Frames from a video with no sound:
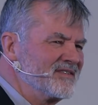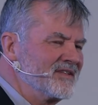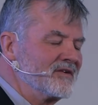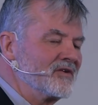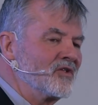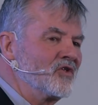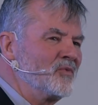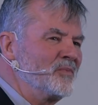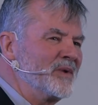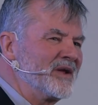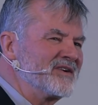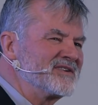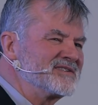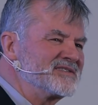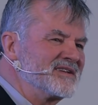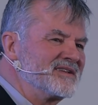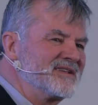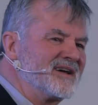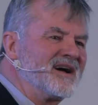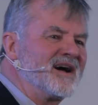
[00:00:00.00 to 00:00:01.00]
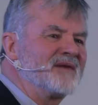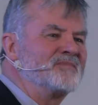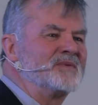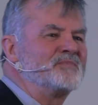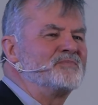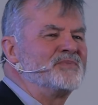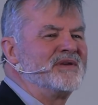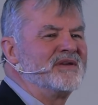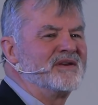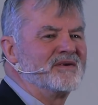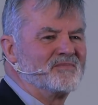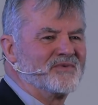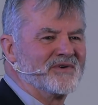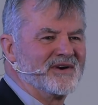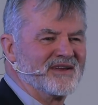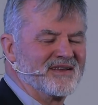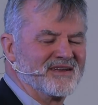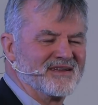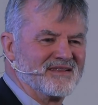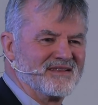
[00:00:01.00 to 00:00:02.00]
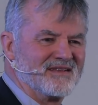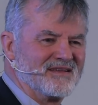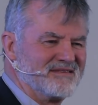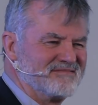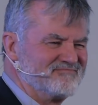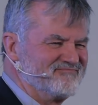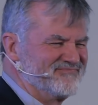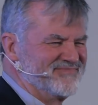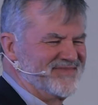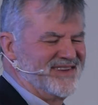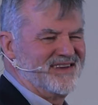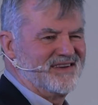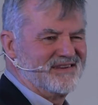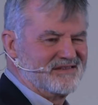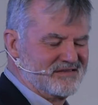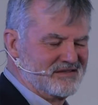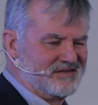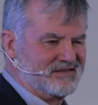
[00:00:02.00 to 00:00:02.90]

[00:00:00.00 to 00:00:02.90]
The Globe editor said, ah, but Peter Bragan, yeah.